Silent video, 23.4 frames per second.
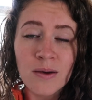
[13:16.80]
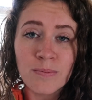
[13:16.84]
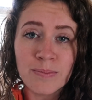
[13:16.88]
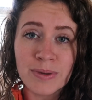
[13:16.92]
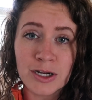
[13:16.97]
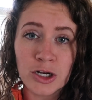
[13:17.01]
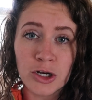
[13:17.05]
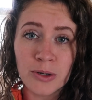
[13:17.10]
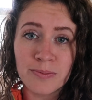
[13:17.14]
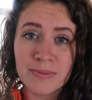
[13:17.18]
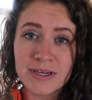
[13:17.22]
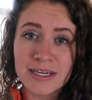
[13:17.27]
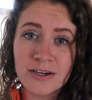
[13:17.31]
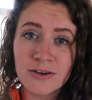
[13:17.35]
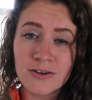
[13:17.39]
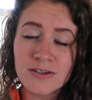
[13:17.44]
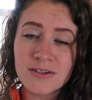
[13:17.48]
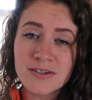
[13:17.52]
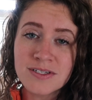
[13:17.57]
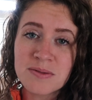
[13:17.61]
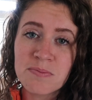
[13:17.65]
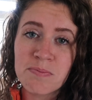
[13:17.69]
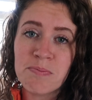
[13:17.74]
bigger
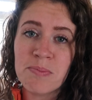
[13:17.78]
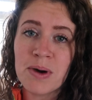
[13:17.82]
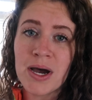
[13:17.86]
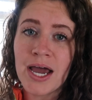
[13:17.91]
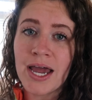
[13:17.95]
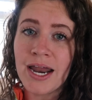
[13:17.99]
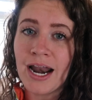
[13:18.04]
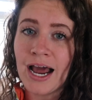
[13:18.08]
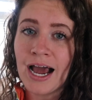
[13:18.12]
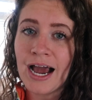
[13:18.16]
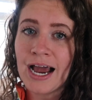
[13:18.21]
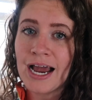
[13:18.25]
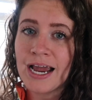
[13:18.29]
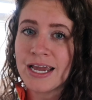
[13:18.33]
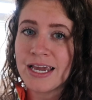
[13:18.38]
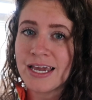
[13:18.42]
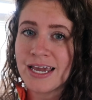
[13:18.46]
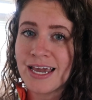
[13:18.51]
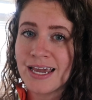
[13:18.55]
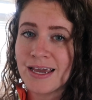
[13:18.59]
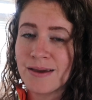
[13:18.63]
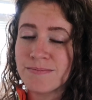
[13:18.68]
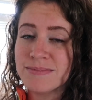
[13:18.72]
meals, but I
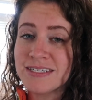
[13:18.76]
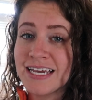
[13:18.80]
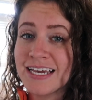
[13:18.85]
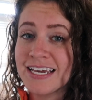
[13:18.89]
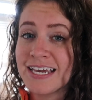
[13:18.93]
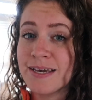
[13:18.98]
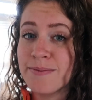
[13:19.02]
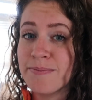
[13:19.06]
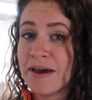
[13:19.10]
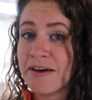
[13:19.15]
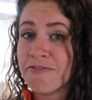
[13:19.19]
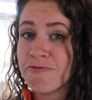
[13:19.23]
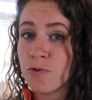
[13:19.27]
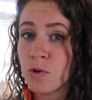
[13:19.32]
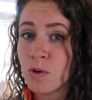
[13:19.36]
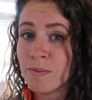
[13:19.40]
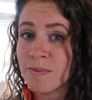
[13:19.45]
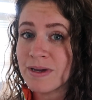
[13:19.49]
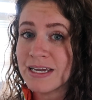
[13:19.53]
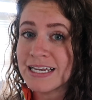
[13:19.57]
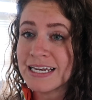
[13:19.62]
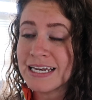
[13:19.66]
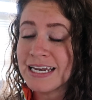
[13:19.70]
am taking
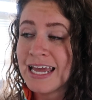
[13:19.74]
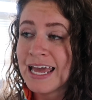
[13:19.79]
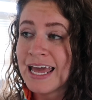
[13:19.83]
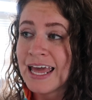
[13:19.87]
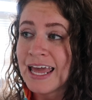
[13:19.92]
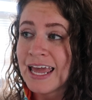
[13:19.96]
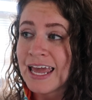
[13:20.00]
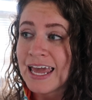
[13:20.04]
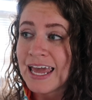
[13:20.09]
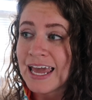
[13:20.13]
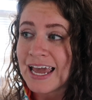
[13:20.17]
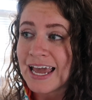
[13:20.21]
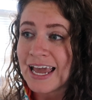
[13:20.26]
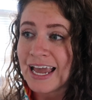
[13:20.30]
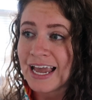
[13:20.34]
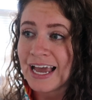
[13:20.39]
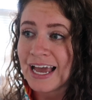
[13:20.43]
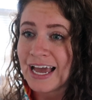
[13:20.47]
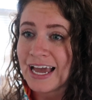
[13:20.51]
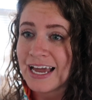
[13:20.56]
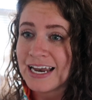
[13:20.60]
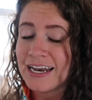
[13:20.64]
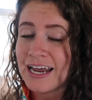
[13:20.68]
metformin
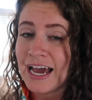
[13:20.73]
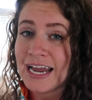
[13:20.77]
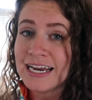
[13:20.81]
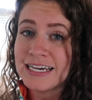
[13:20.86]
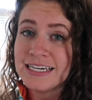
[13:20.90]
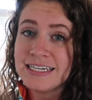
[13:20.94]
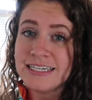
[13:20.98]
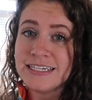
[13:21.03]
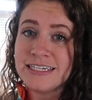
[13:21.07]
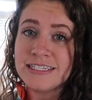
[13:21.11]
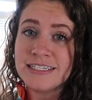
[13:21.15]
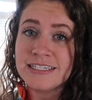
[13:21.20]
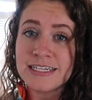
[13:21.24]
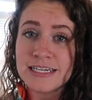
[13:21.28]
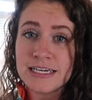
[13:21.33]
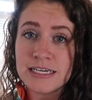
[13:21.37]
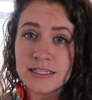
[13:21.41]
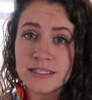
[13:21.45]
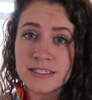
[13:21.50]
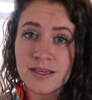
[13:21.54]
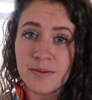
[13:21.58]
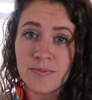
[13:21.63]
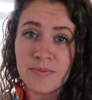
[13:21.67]
and I need to
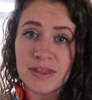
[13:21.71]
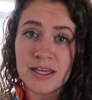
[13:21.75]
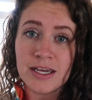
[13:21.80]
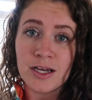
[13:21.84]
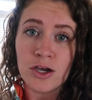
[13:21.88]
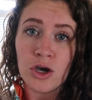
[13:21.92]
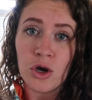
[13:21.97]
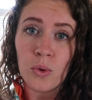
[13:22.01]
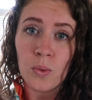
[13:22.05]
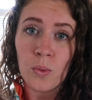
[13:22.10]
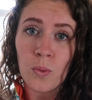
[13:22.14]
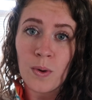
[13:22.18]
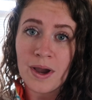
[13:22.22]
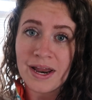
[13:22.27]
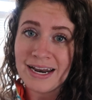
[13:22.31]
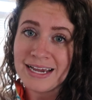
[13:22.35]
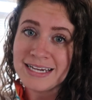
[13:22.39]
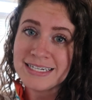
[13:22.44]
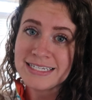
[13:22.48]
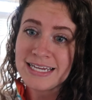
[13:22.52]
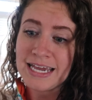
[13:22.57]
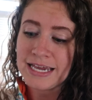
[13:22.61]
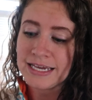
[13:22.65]
eat something when
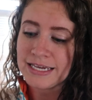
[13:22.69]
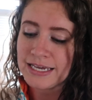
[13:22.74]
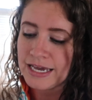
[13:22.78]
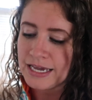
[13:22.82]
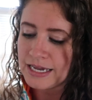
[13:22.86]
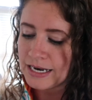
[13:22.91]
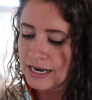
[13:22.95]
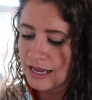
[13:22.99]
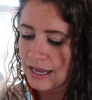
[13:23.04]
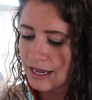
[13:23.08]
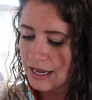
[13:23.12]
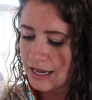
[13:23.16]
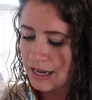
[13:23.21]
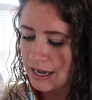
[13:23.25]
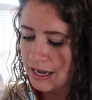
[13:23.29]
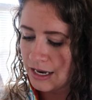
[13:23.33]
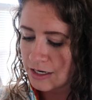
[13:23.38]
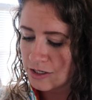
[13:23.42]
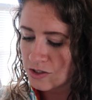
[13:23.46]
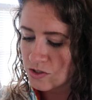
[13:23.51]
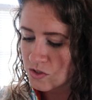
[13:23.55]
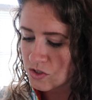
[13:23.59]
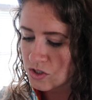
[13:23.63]
I take it.
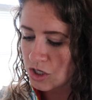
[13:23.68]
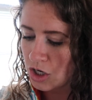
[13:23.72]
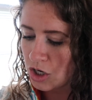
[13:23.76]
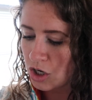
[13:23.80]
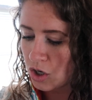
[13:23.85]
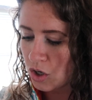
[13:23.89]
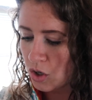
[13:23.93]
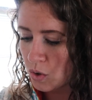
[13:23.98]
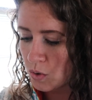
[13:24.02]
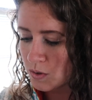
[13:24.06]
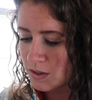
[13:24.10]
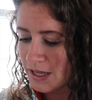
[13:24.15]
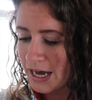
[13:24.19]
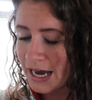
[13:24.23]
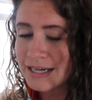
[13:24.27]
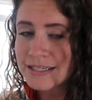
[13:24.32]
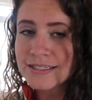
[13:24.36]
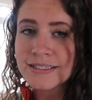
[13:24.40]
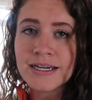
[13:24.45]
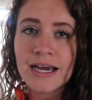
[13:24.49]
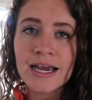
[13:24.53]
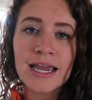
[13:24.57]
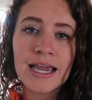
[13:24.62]
And so
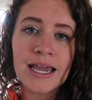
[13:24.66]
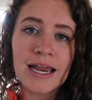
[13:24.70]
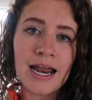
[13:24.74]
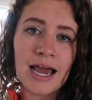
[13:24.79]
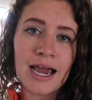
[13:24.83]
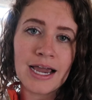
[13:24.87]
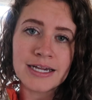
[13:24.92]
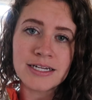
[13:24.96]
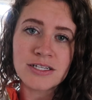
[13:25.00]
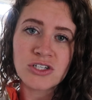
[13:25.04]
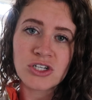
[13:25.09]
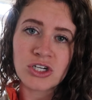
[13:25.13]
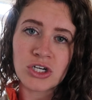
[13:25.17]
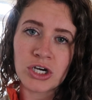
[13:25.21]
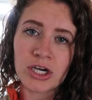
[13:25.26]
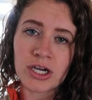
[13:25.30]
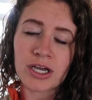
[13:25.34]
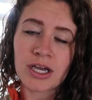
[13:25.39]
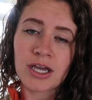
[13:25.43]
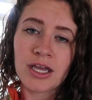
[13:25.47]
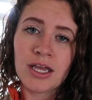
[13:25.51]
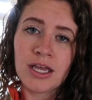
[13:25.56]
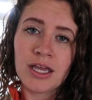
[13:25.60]
last night I took